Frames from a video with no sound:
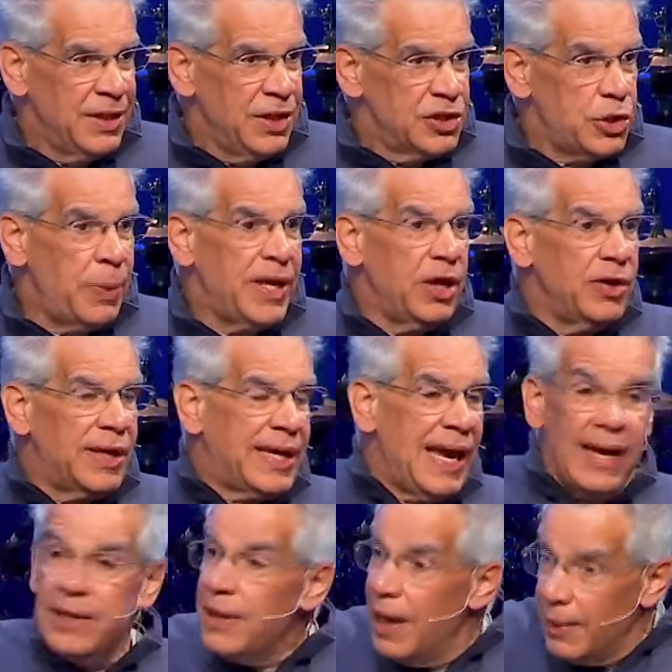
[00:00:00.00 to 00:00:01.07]
So we go to,
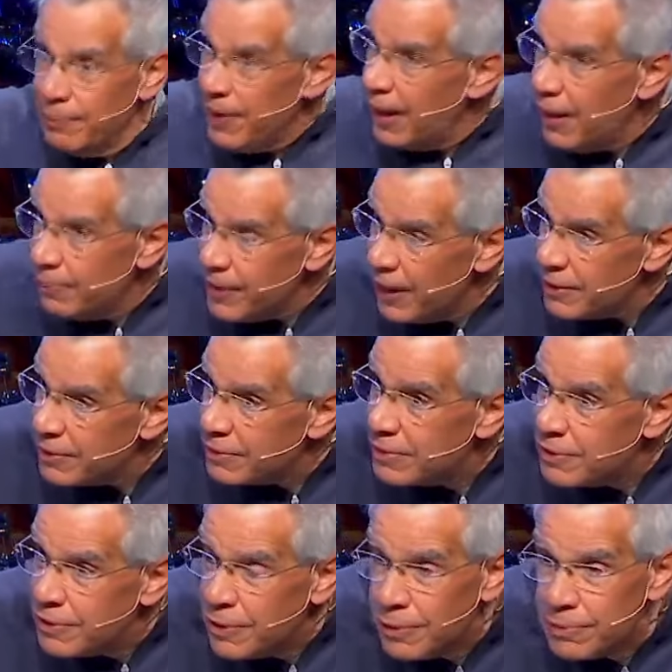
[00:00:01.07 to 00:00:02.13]
and I'm not
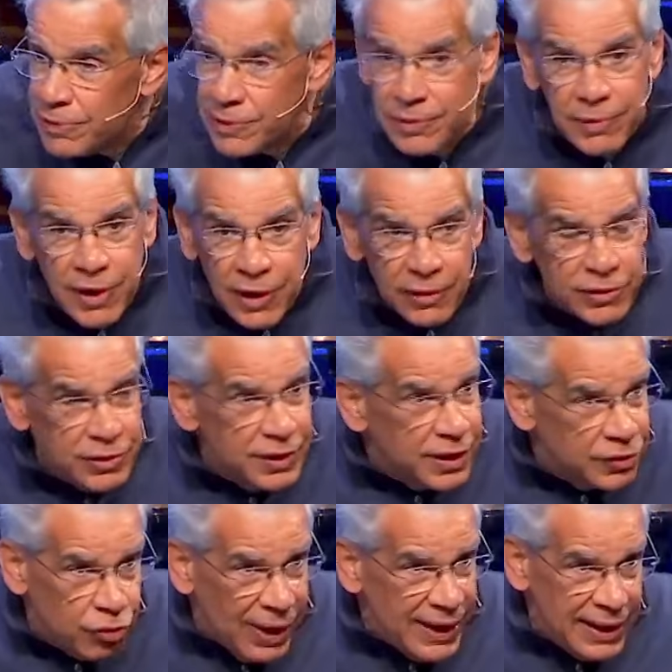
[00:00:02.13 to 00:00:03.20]

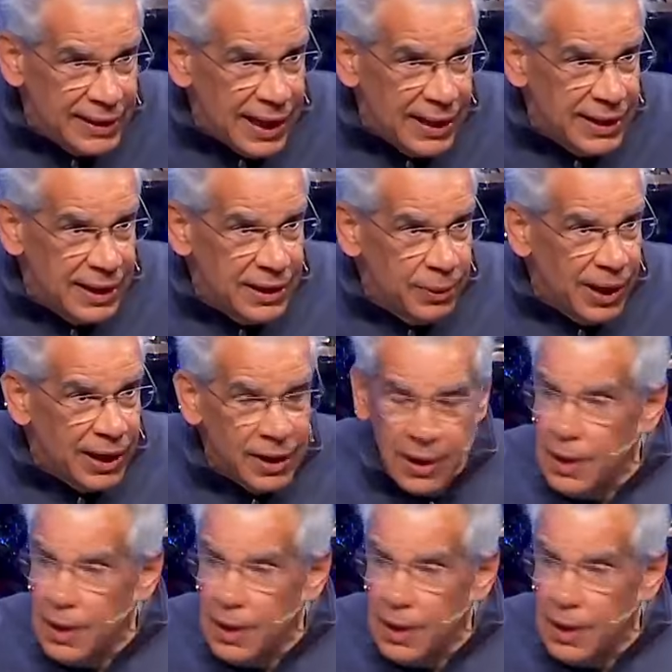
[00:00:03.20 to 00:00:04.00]
degrading that in any way.